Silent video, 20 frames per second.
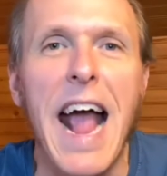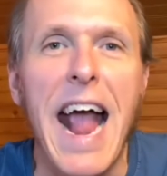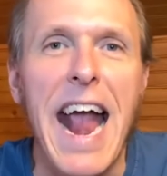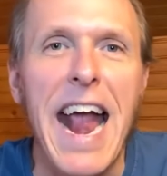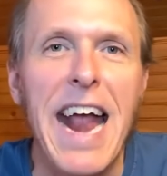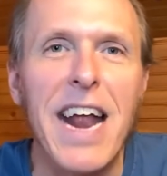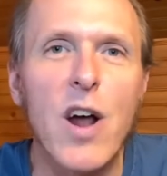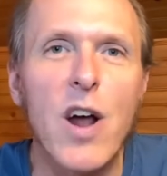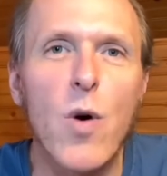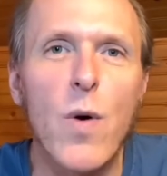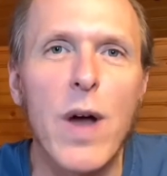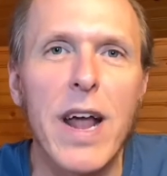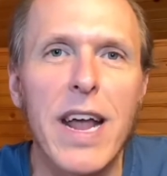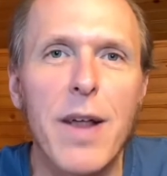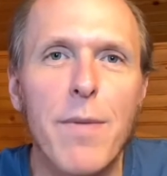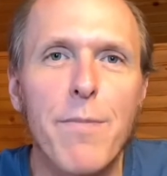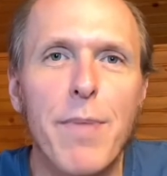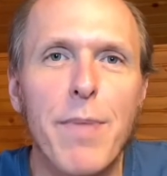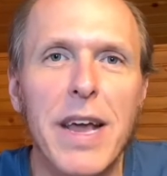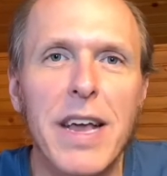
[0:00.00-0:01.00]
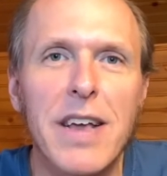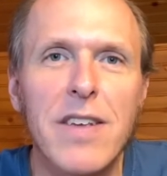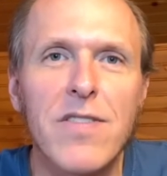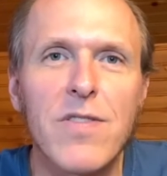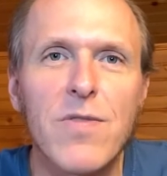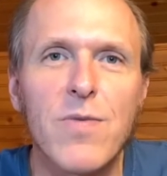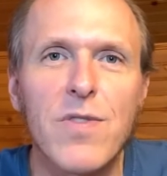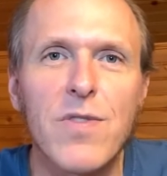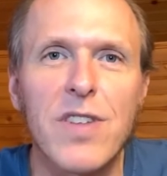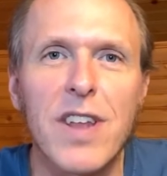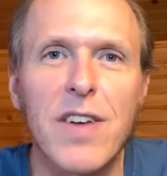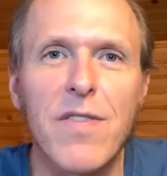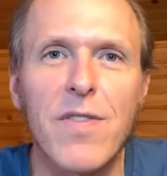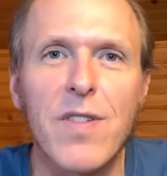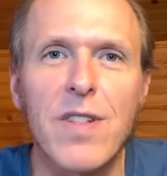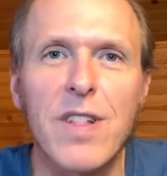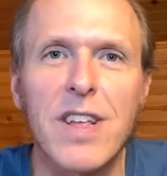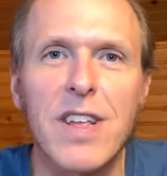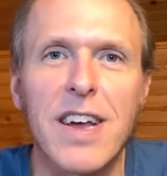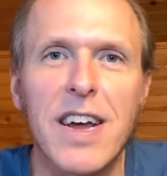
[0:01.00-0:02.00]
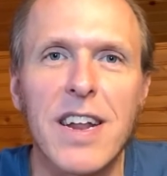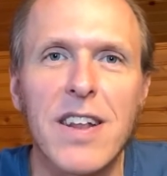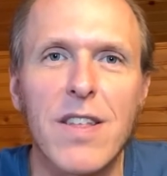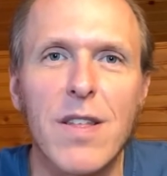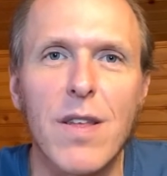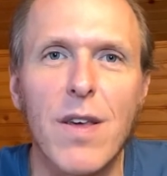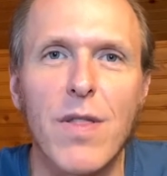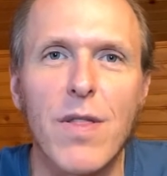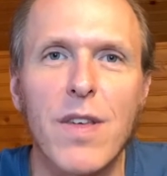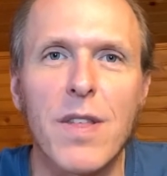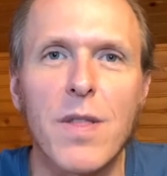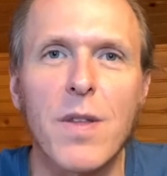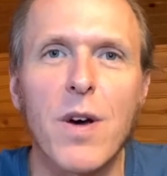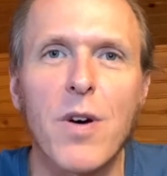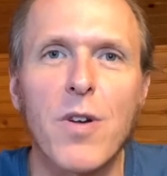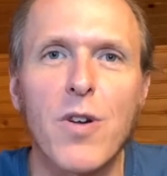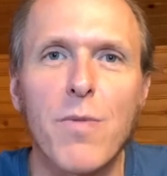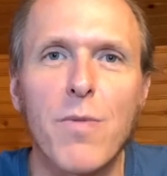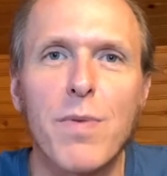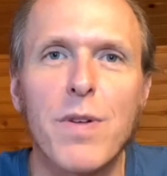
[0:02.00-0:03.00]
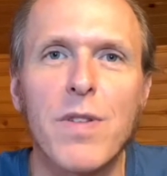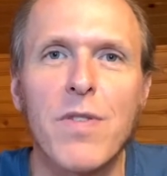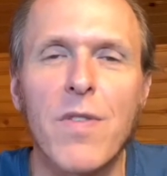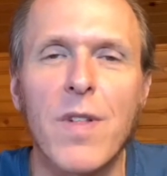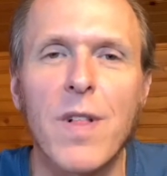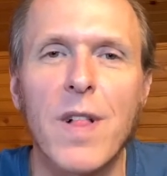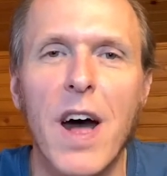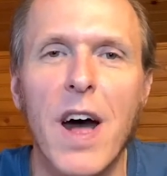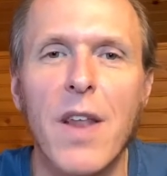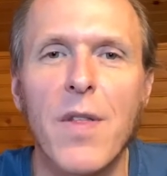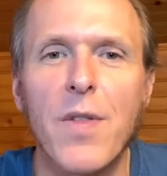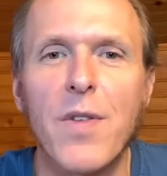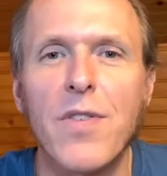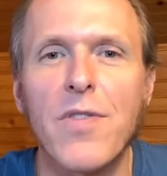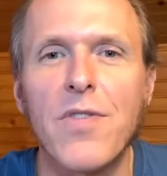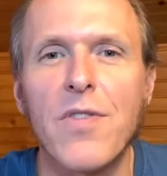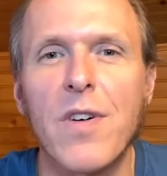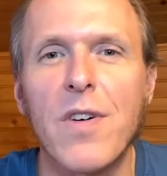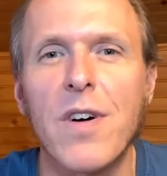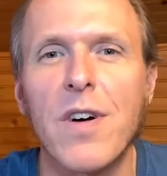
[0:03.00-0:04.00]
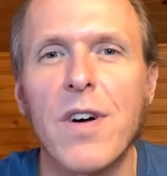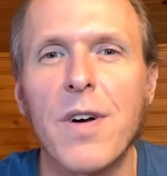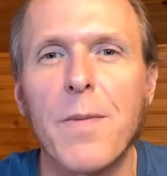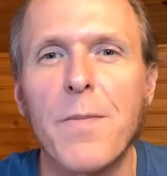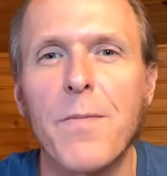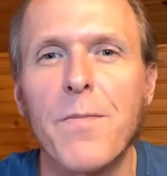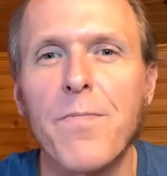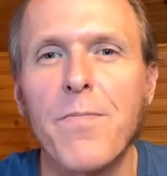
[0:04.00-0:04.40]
808 bass was definitely kind of the thing that underpins a lot of this song.